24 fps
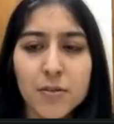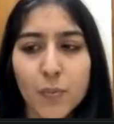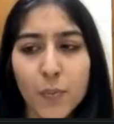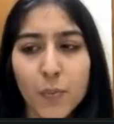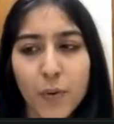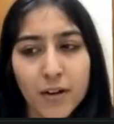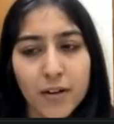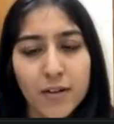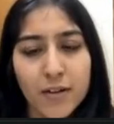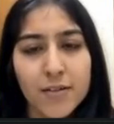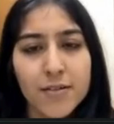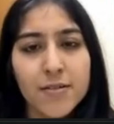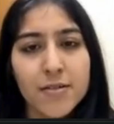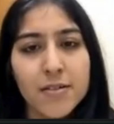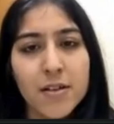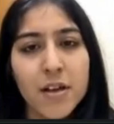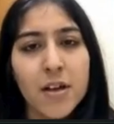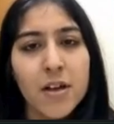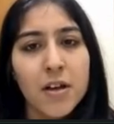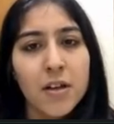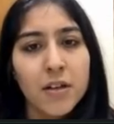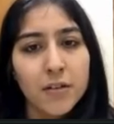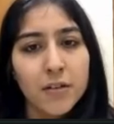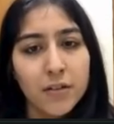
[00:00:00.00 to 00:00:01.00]
Mm-hmm. One is
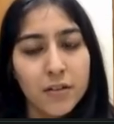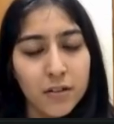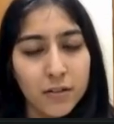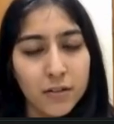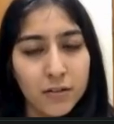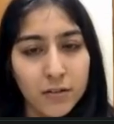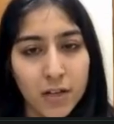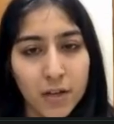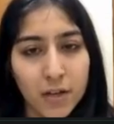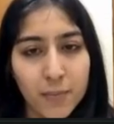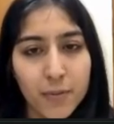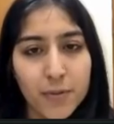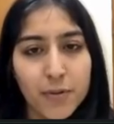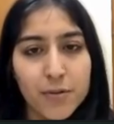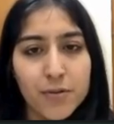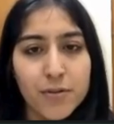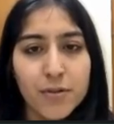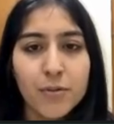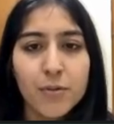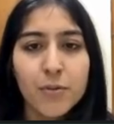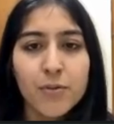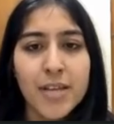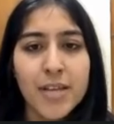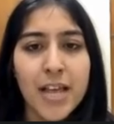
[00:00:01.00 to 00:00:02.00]
a
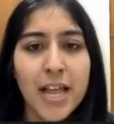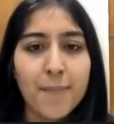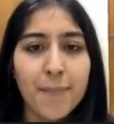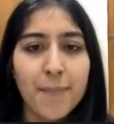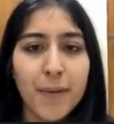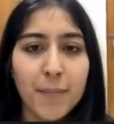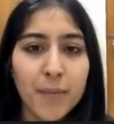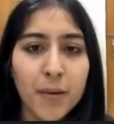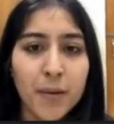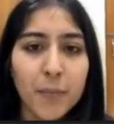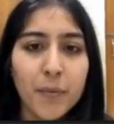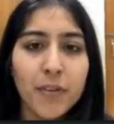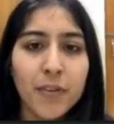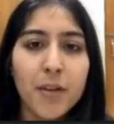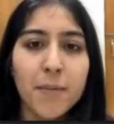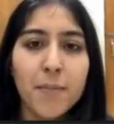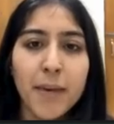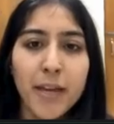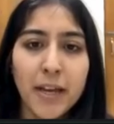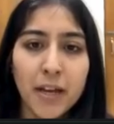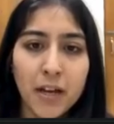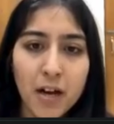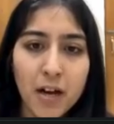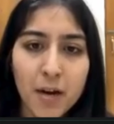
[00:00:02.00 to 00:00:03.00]
person who's helping me with the
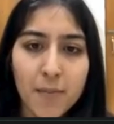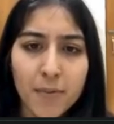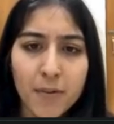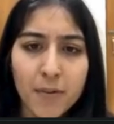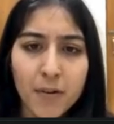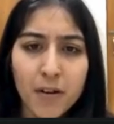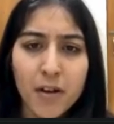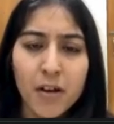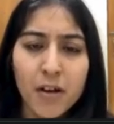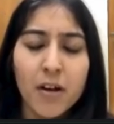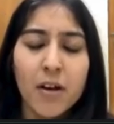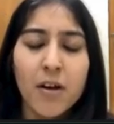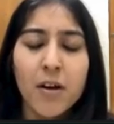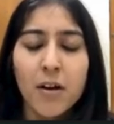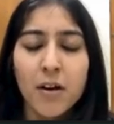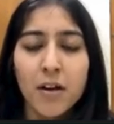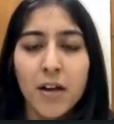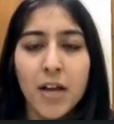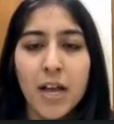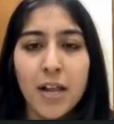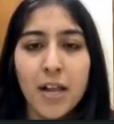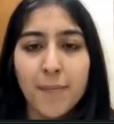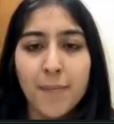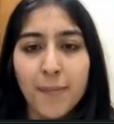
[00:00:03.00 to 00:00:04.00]
makeup,
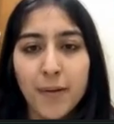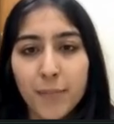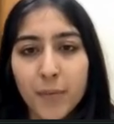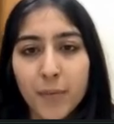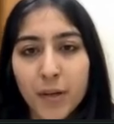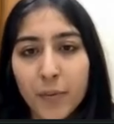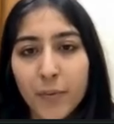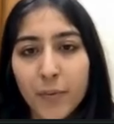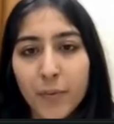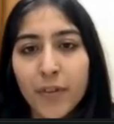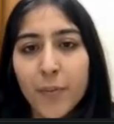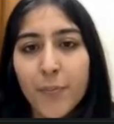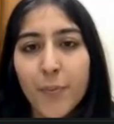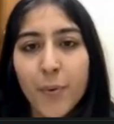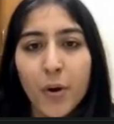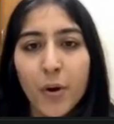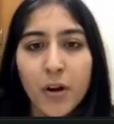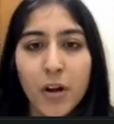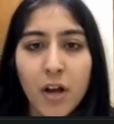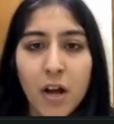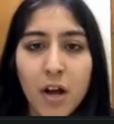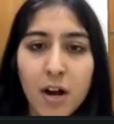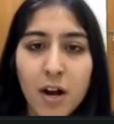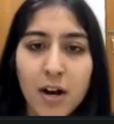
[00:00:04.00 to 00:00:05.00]
helping me with the
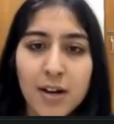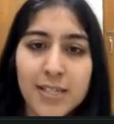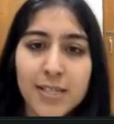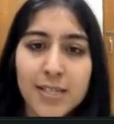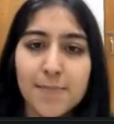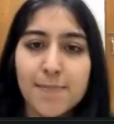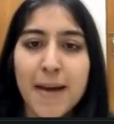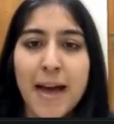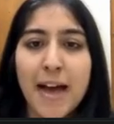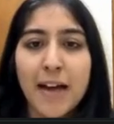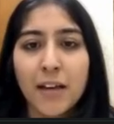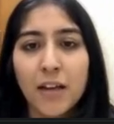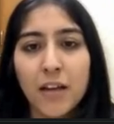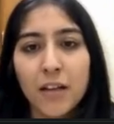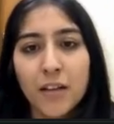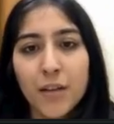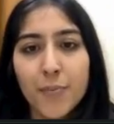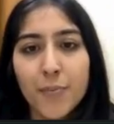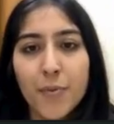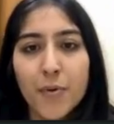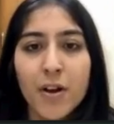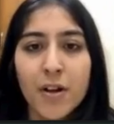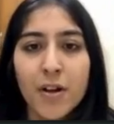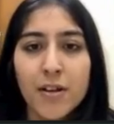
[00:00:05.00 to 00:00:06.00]
products and packing the
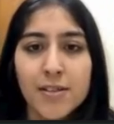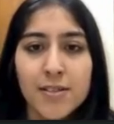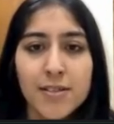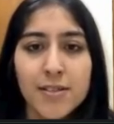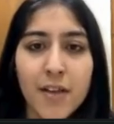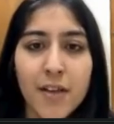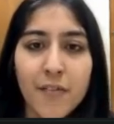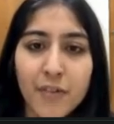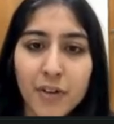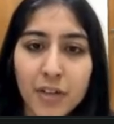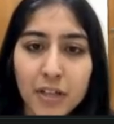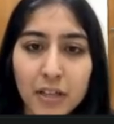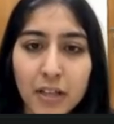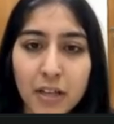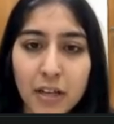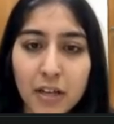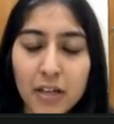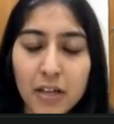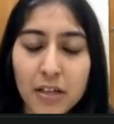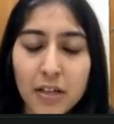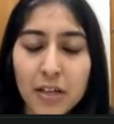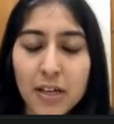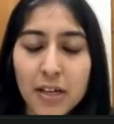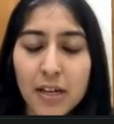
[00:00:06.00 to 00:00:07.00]
products and
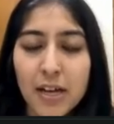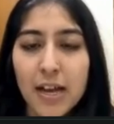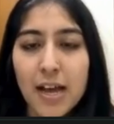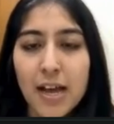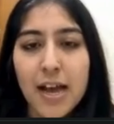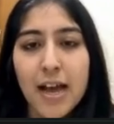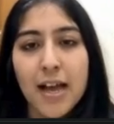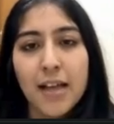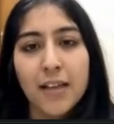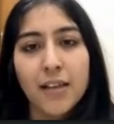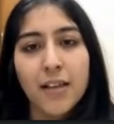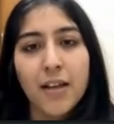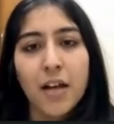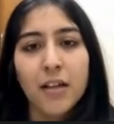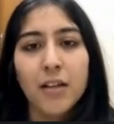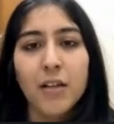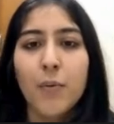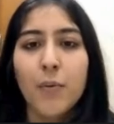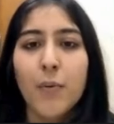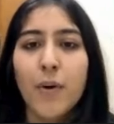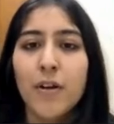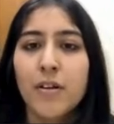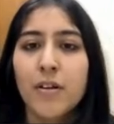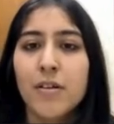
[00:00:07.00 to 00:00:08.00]
everything. And the
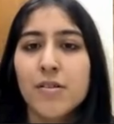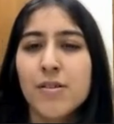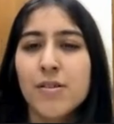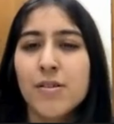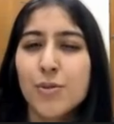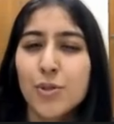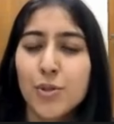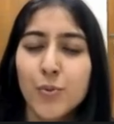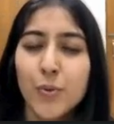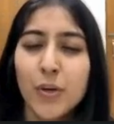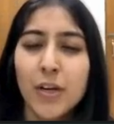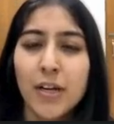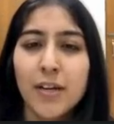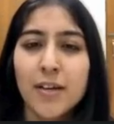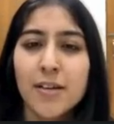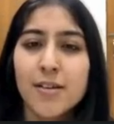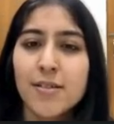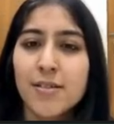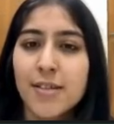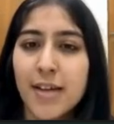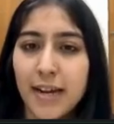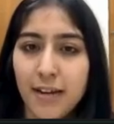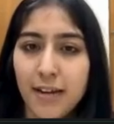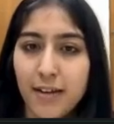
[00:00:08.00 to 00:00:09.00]
other one is usually a
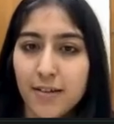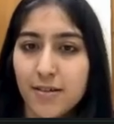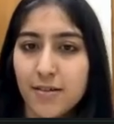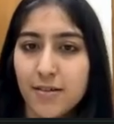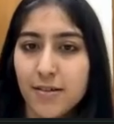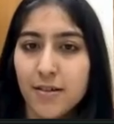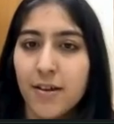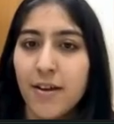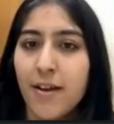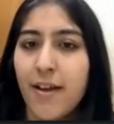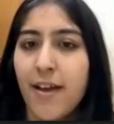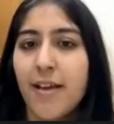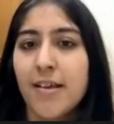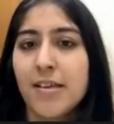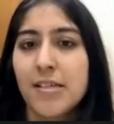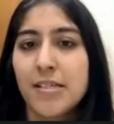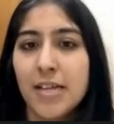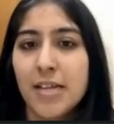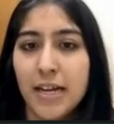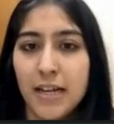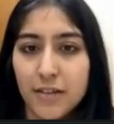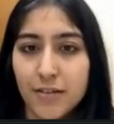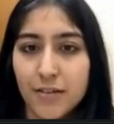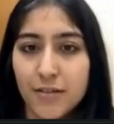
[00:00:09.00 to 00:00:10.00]
stylist, a
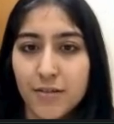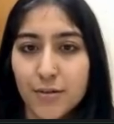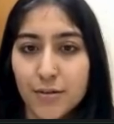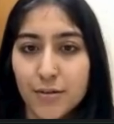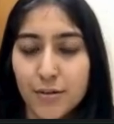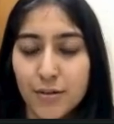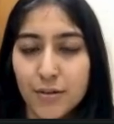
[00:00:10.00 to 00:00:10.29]
hairstylist.